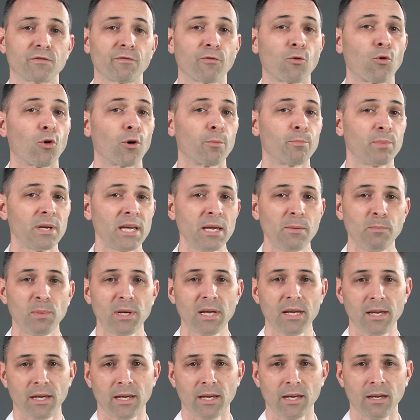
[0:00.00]
for
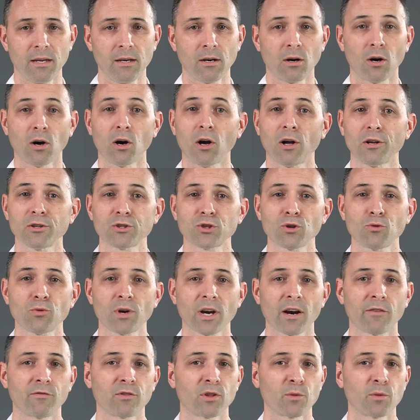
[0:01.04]
PPE also cover